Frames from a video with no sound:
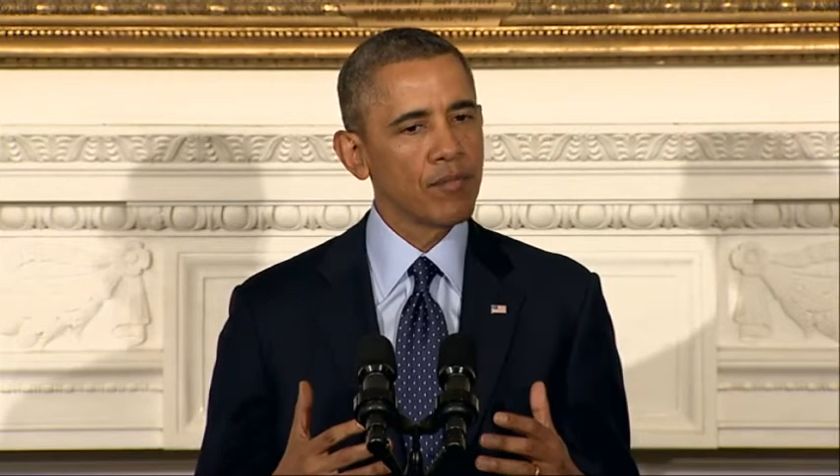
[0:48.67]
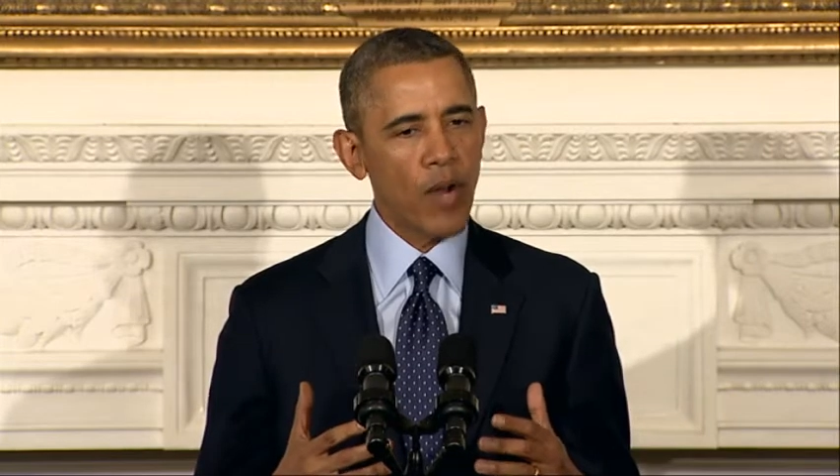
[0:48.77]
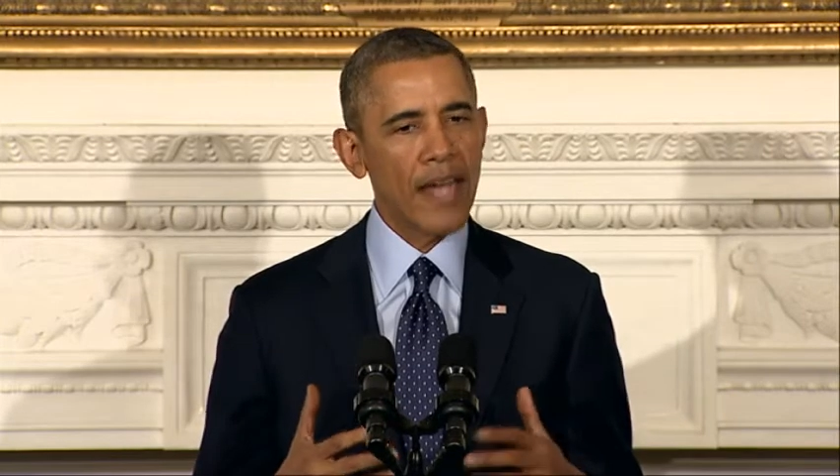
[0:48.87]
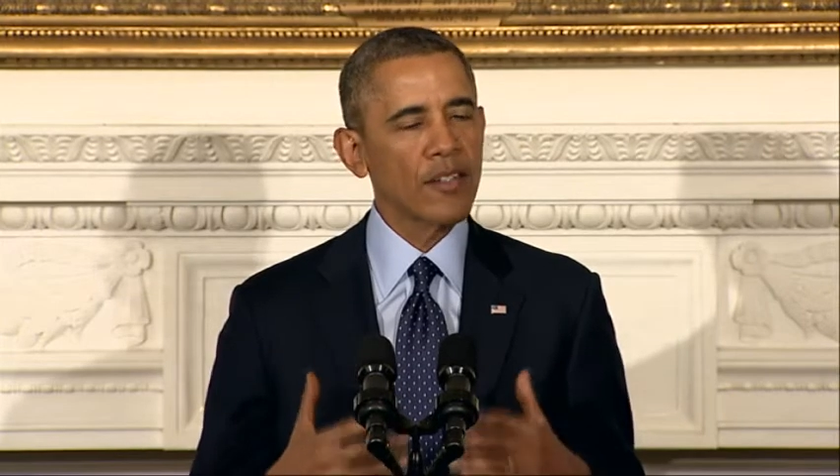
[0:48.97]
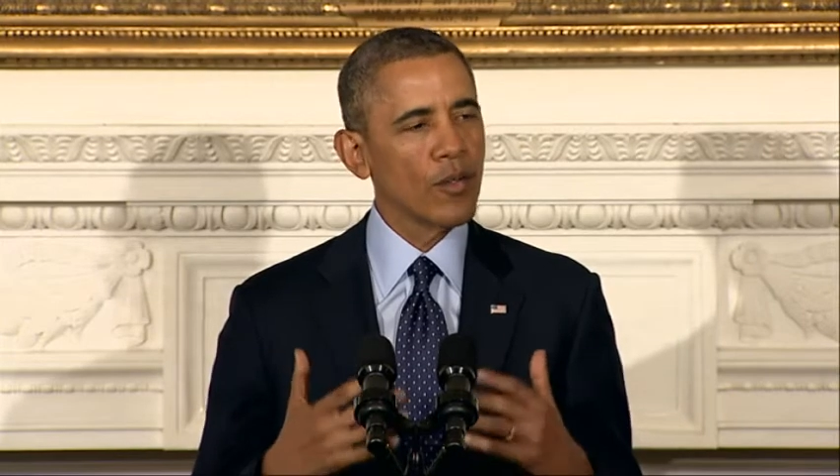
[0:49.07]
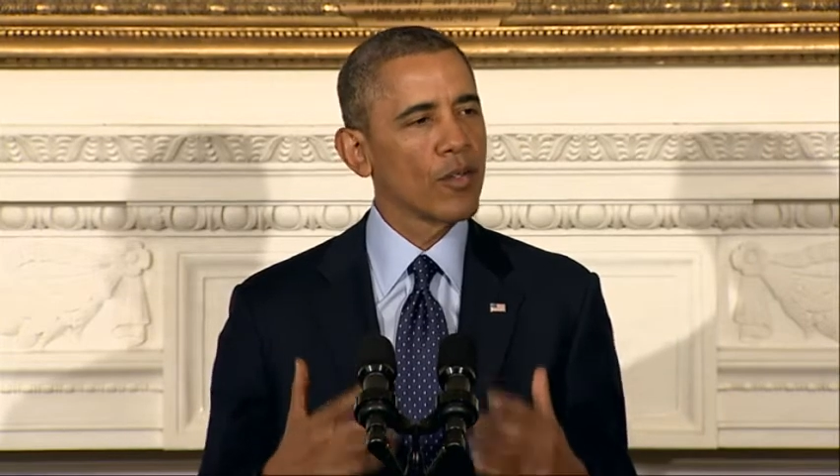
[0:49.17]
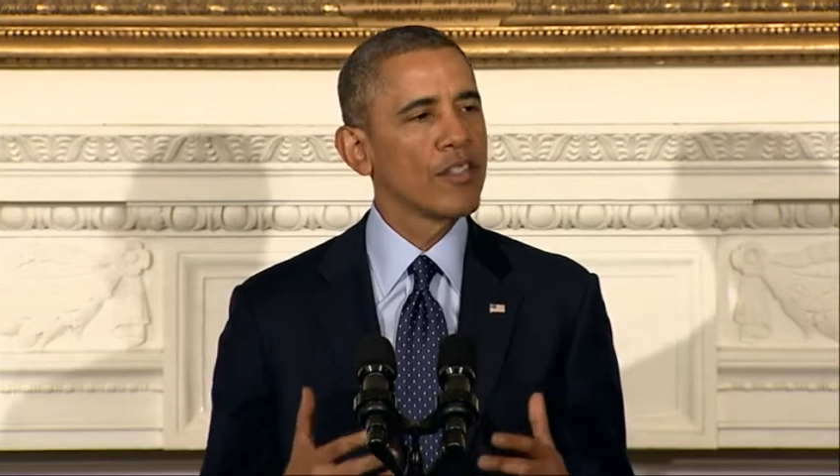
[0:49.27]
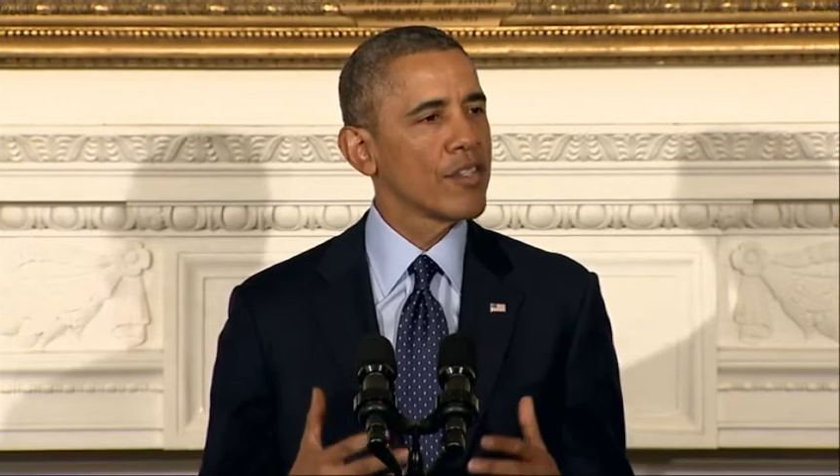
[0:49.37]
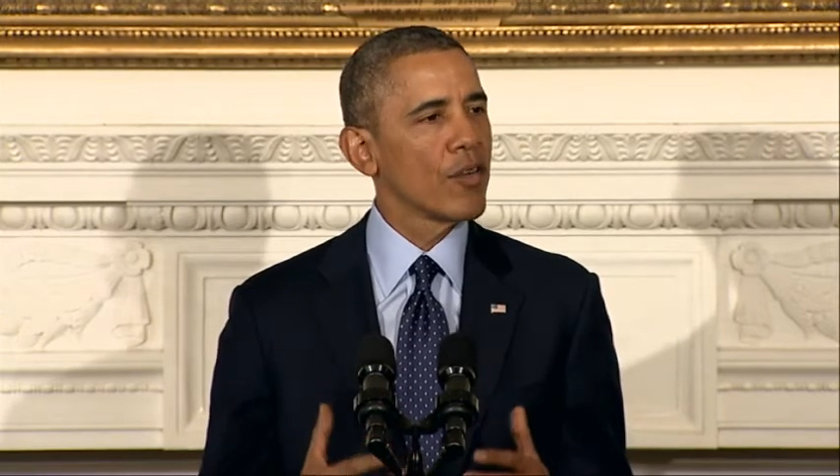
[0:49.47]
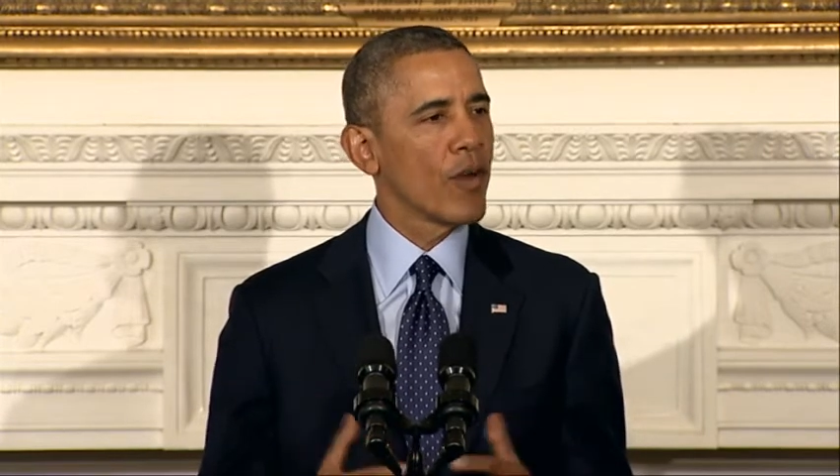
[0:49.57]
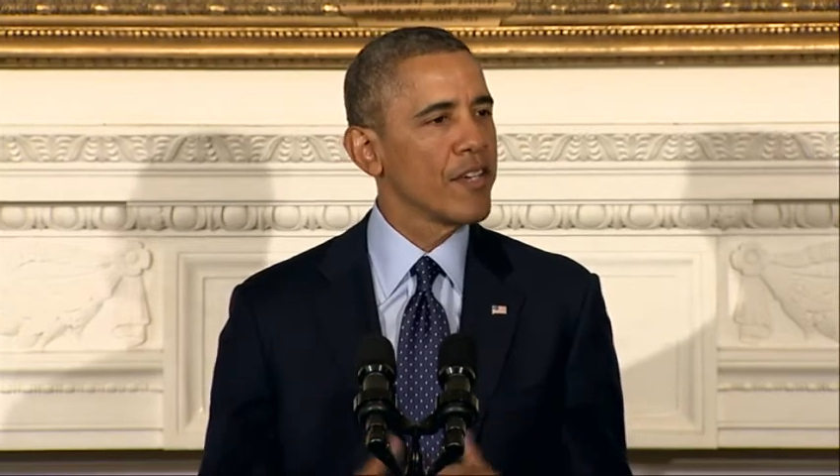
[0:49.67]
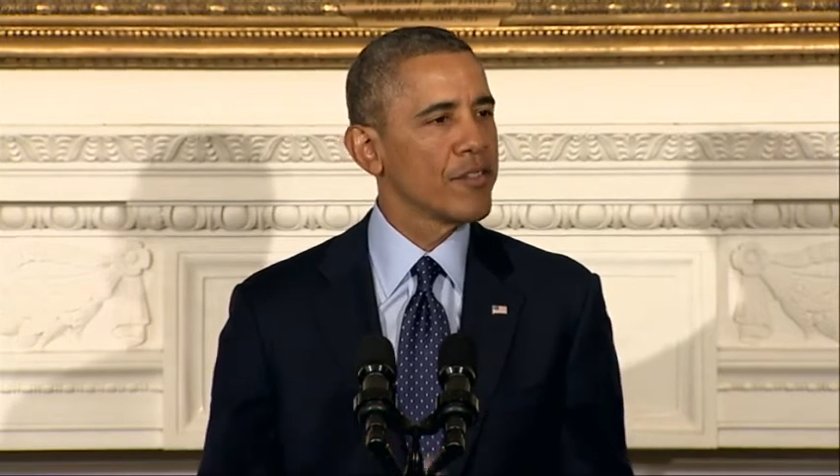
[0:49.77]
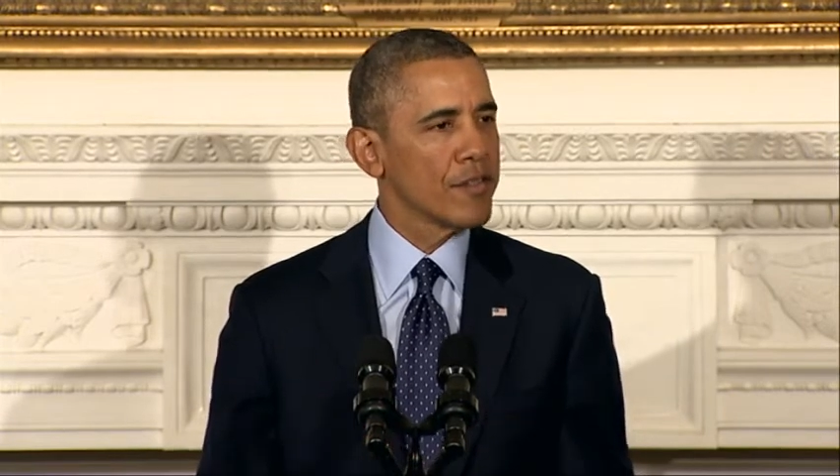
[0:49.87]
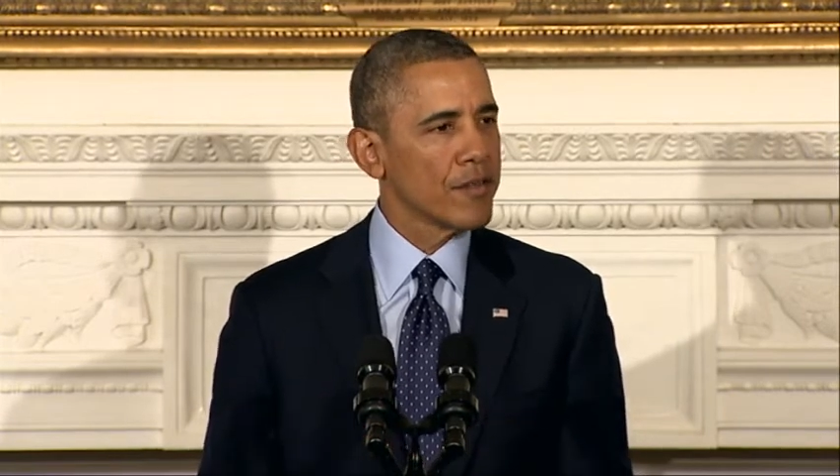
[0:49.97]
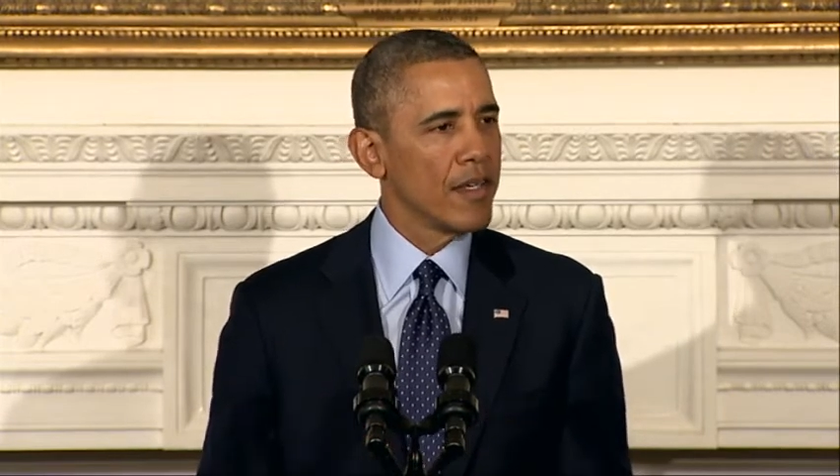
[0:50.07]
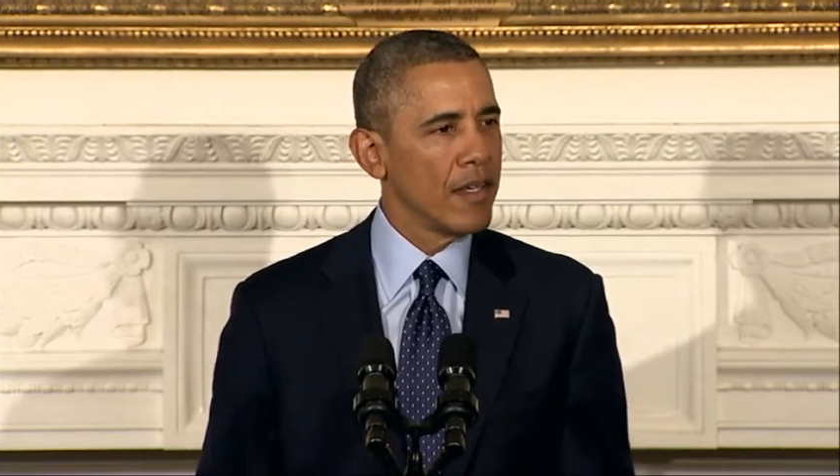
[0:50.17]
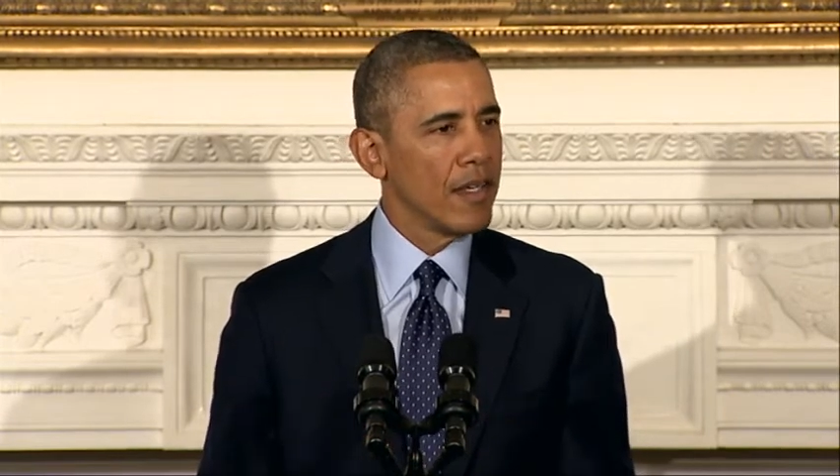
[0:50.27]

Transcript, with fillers: practical considerations.